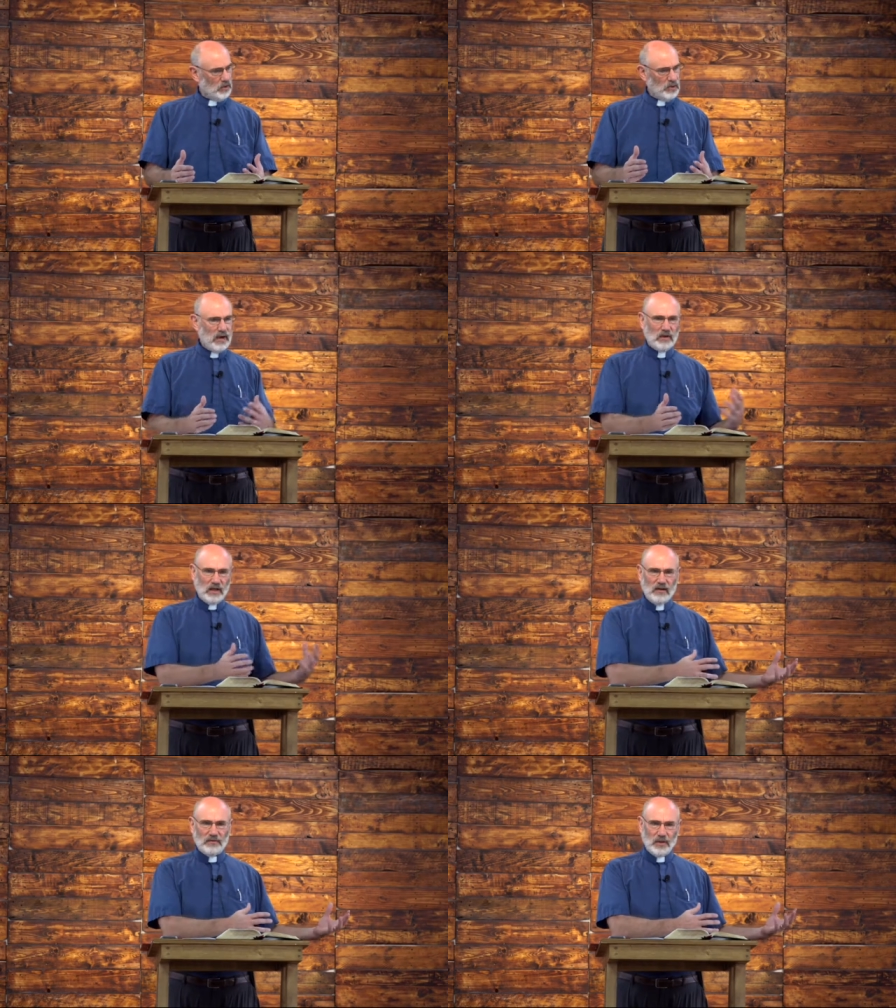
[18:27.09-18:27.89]
You haven't
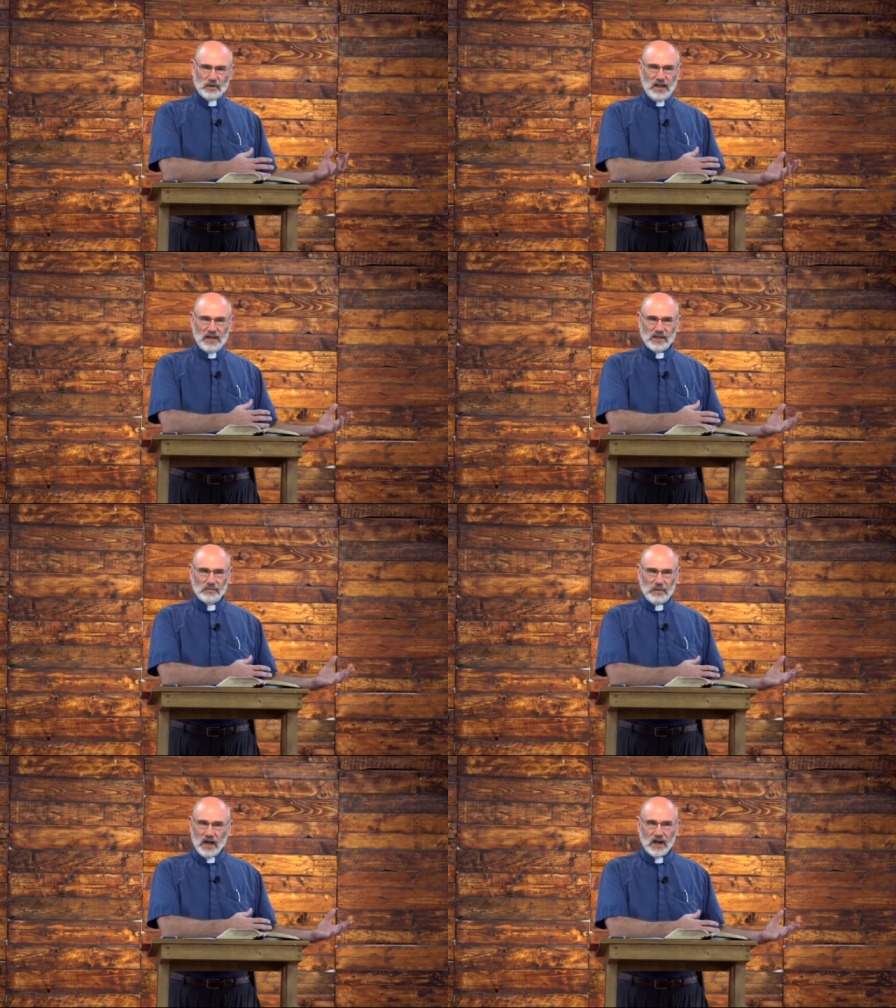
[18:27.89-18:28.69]
left those lessons
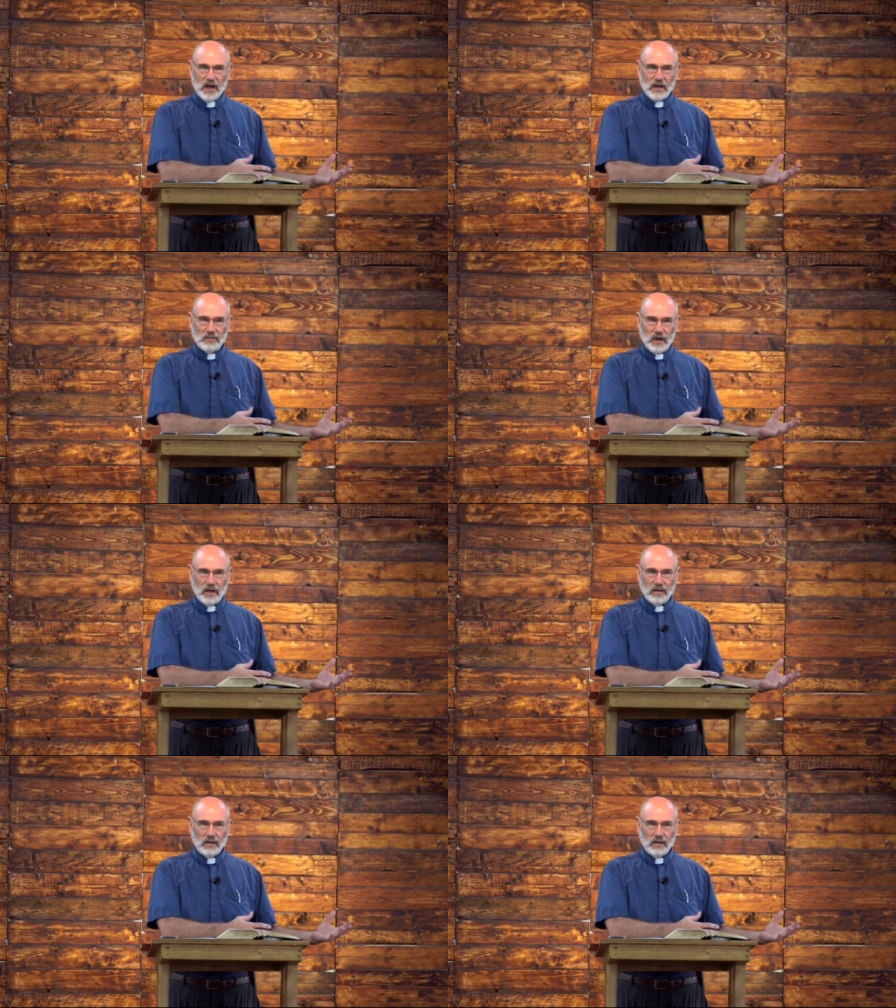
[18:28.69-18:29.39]
behind, right?